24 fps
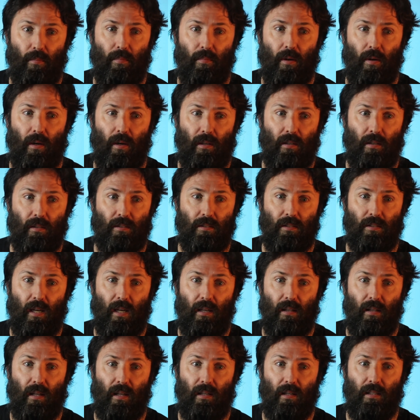I can say
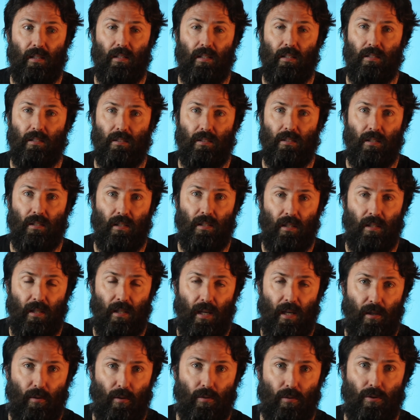that it is
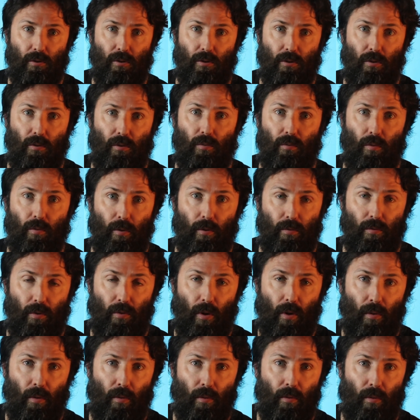equal to root
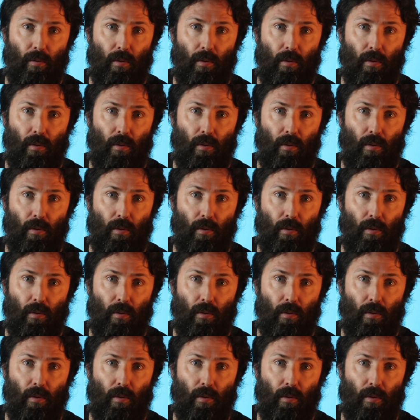2